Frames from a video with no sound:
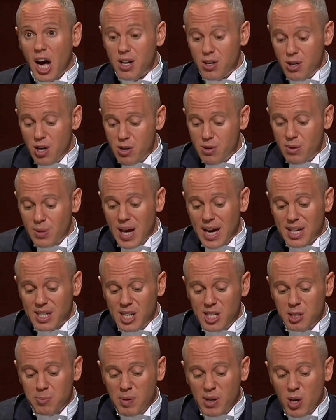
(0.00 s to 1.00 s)
I know
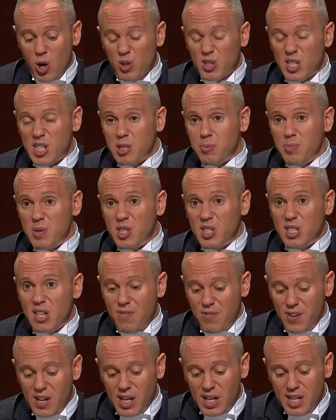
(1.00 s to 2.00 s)
that is because it
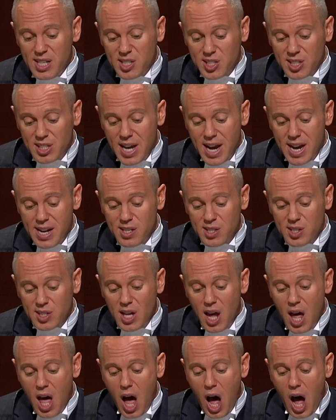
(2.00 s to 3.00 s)
specifically
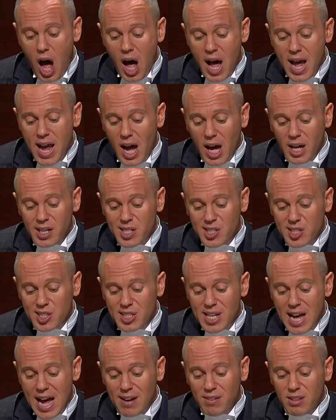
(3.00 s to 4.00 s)
states I
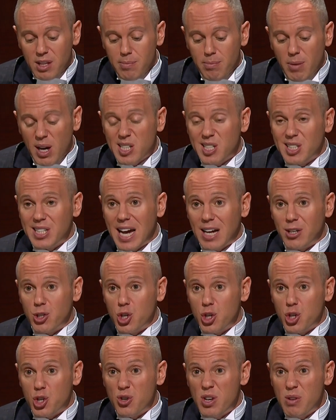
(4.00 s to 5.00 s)
understand that my
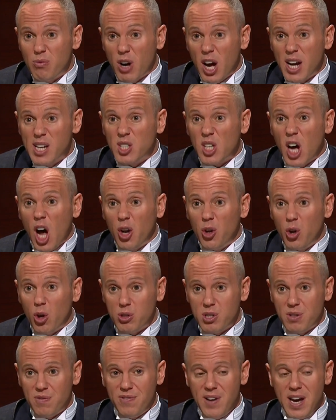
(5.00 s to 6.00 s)
statutory rights are
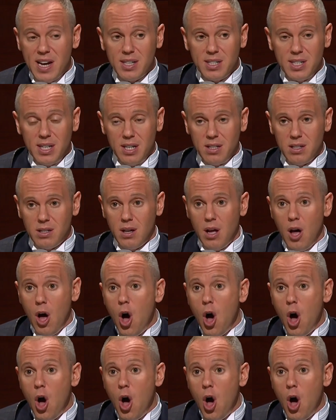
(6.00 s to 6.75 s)
not affected.